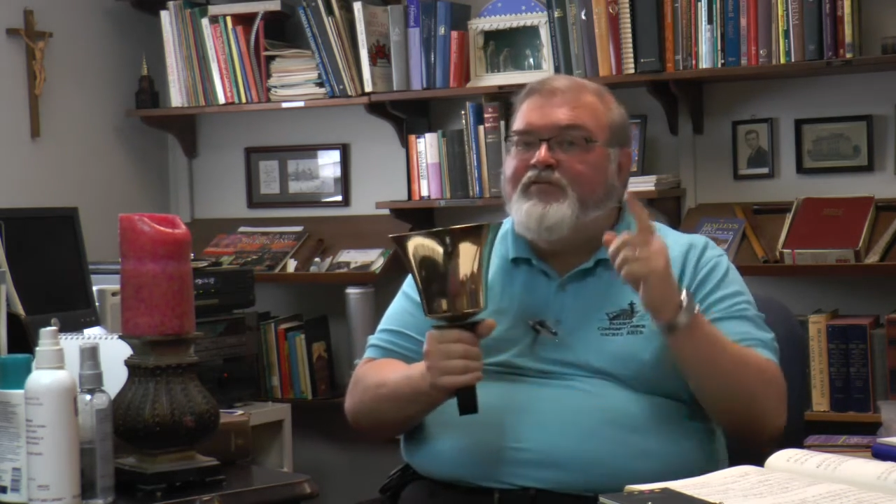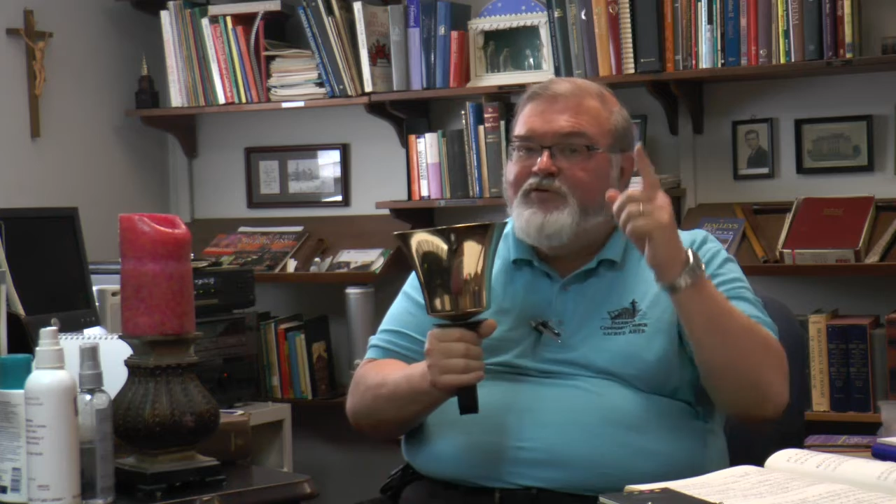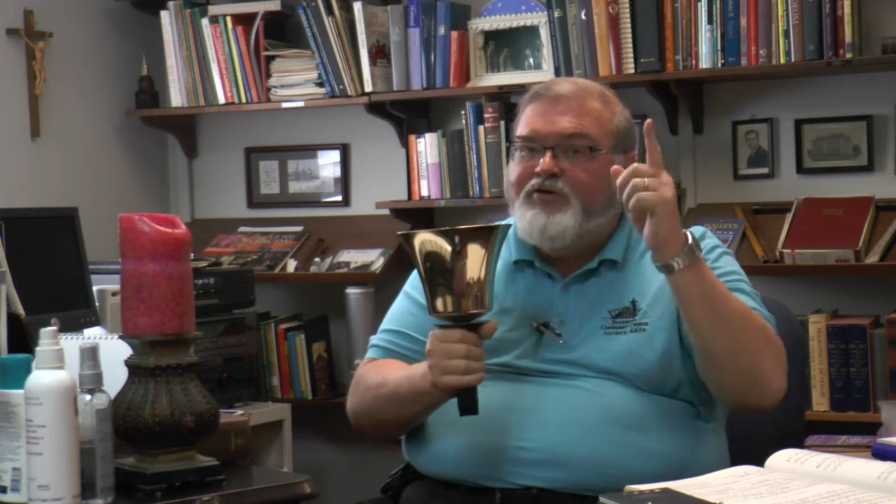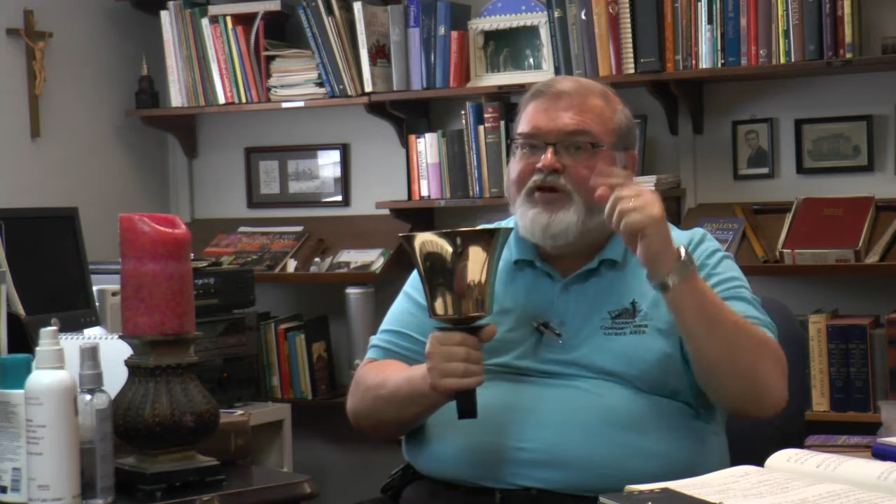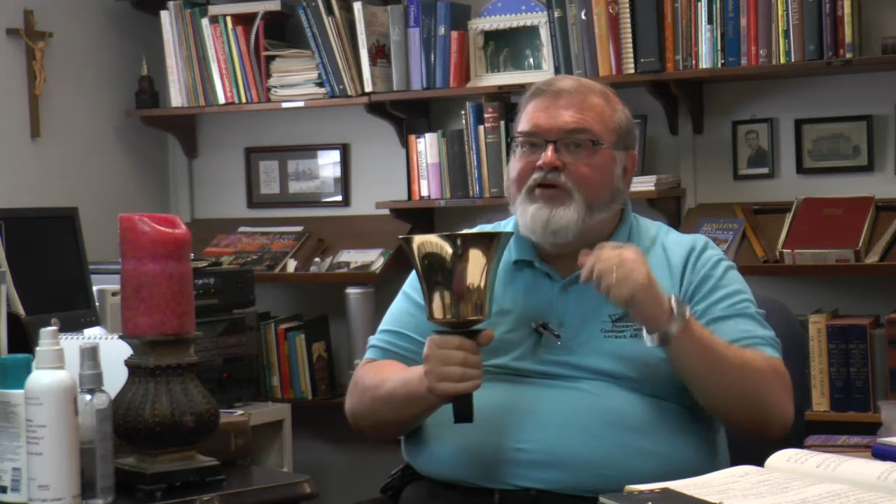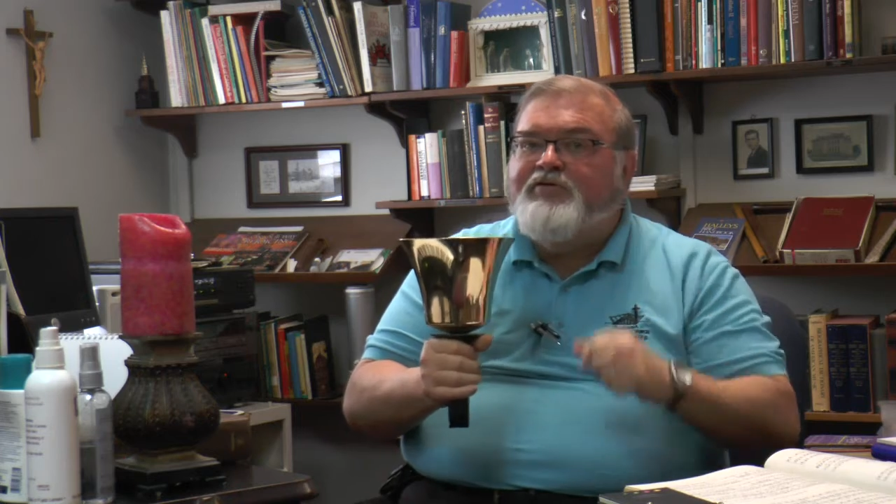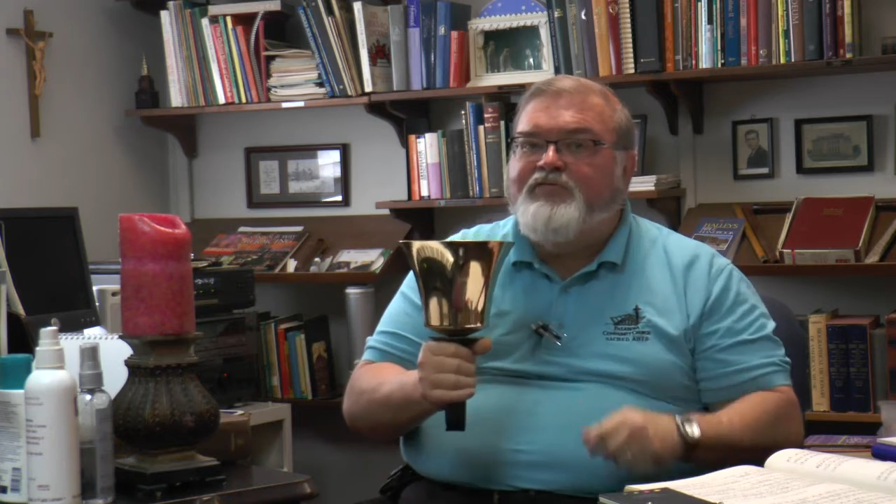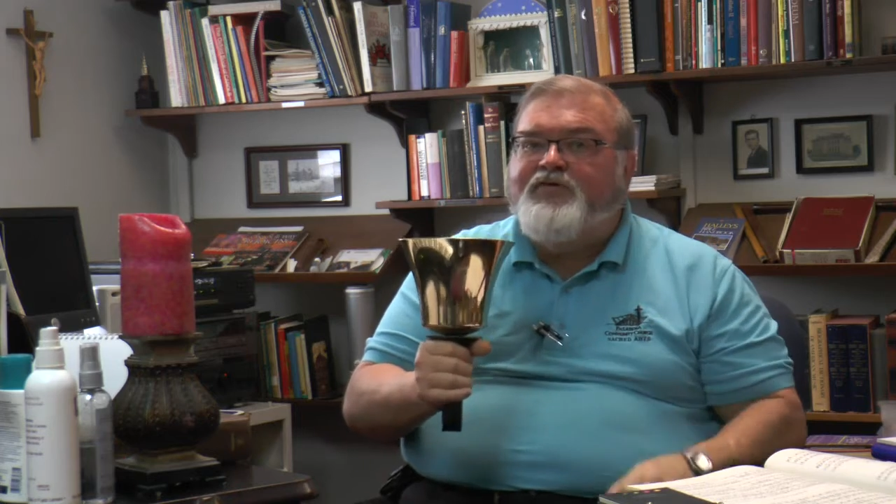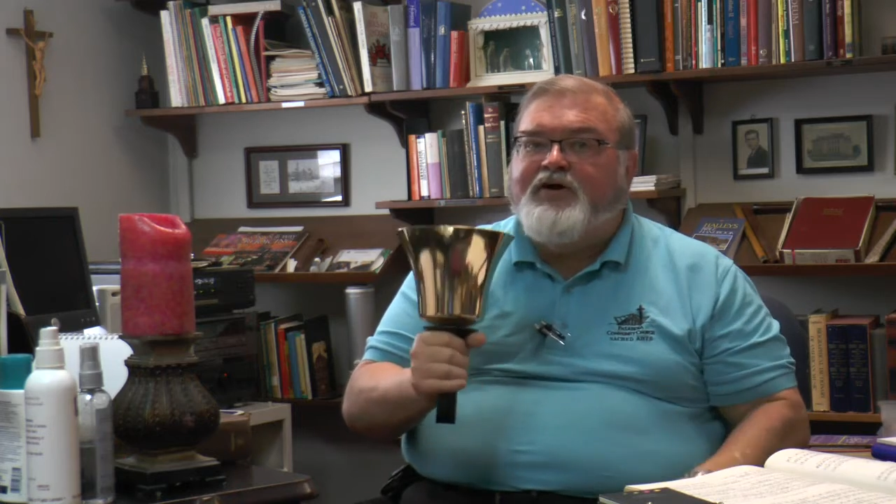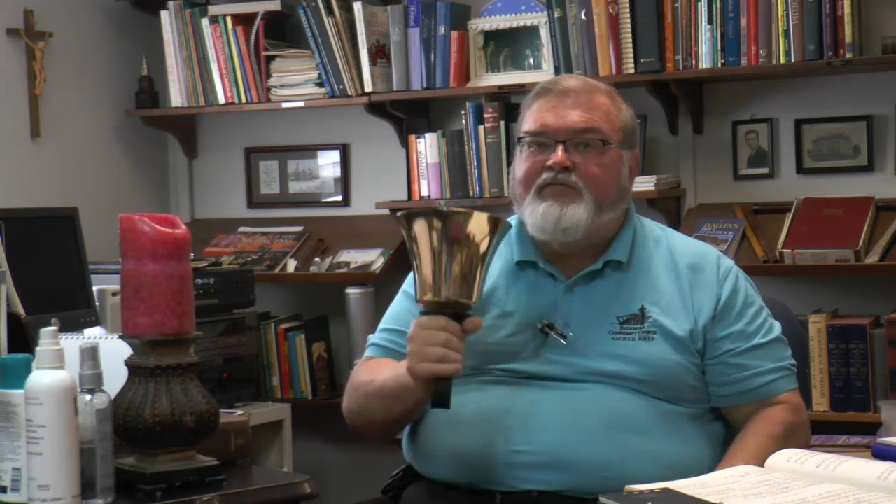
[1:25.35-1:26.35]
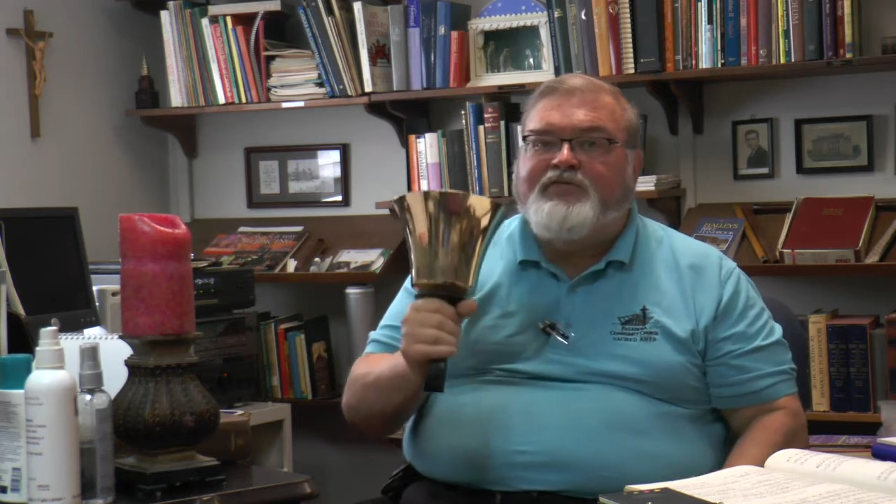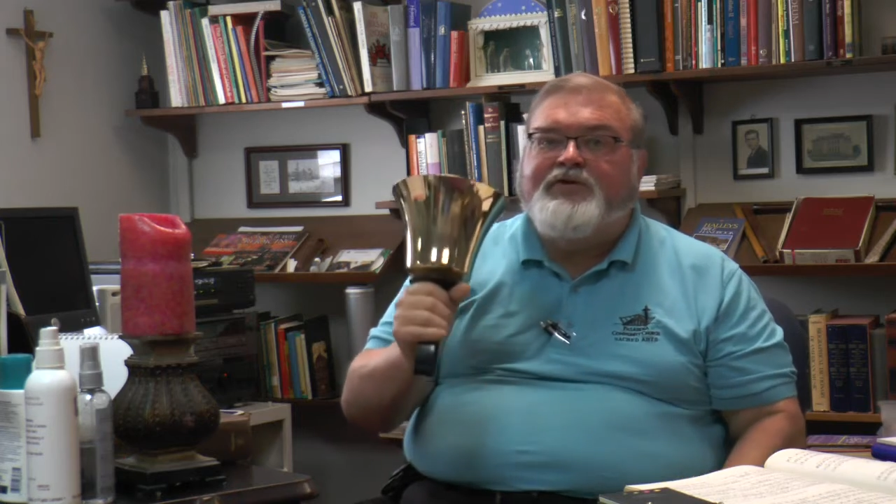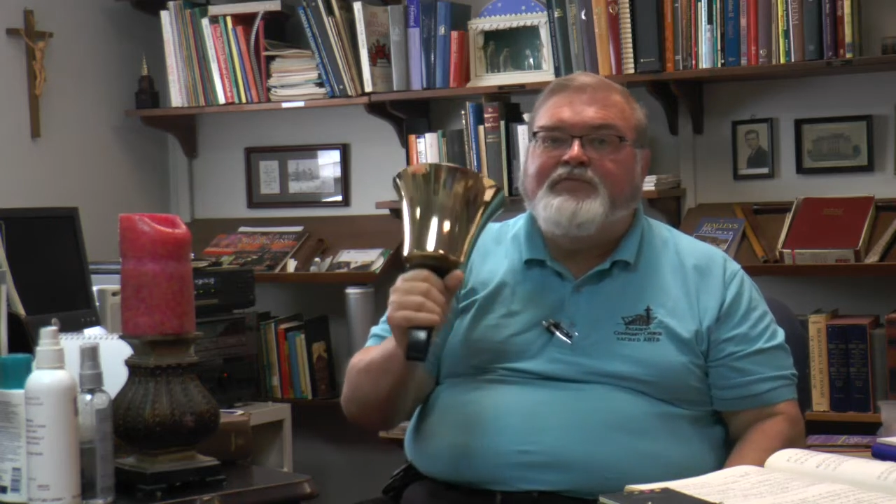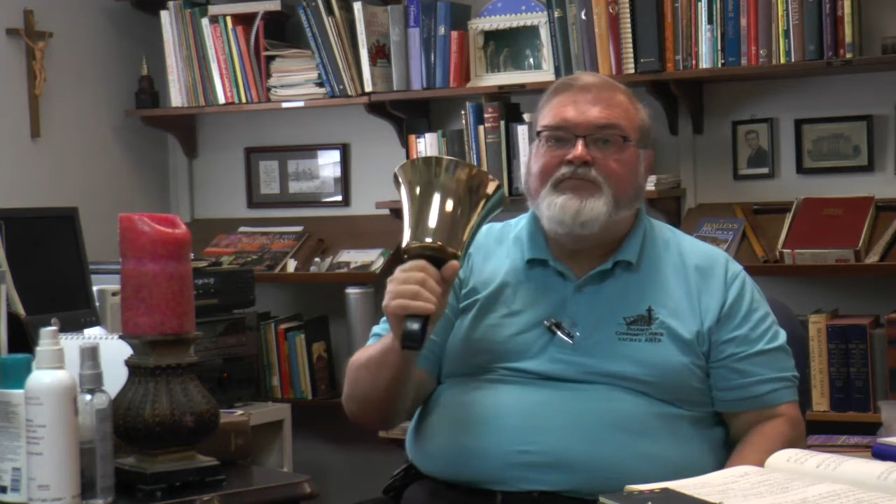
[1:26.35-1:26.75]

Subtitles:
if you can hear the fifth.